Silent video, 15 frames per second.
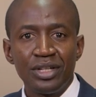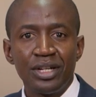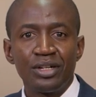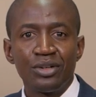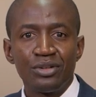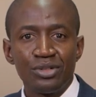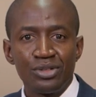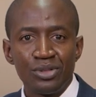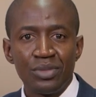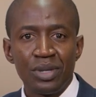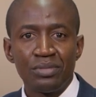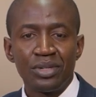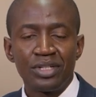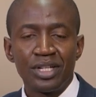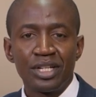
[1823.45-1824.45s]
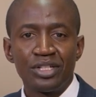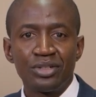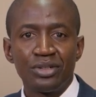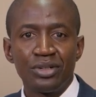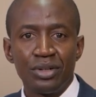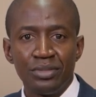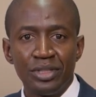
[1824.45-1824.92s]
and Consumer
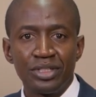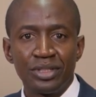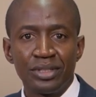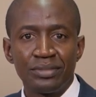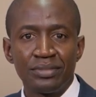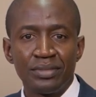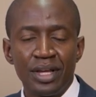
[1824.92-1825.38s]
Protection Commission.